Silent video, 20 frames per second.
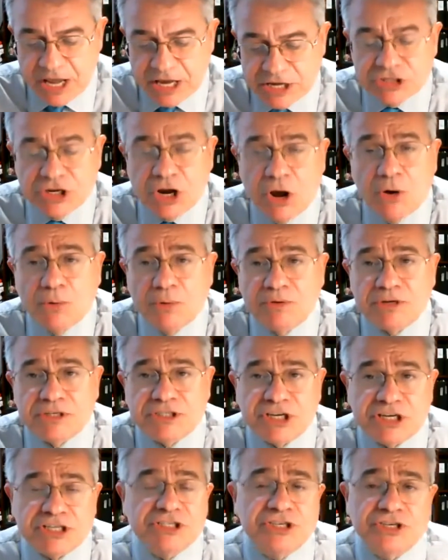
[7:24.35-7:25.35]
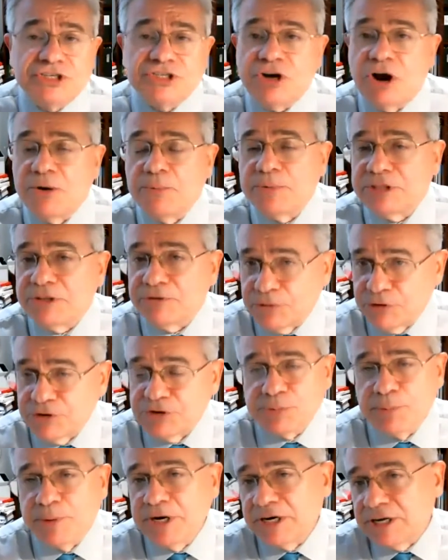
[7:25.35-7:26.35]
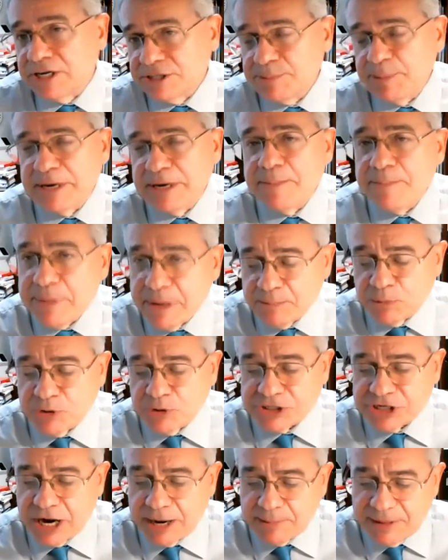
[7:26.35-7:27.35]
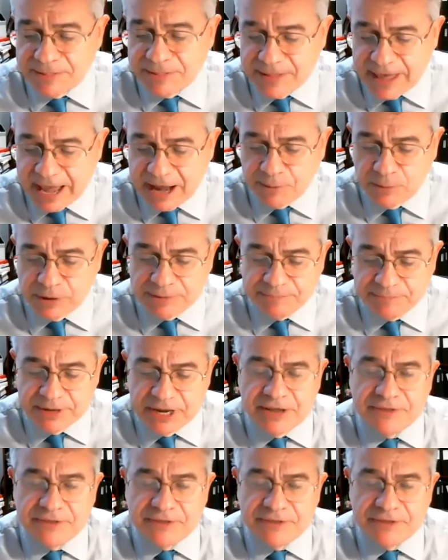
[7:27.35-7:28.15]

So just to start with the first one, I'll spend a bit more time on that one,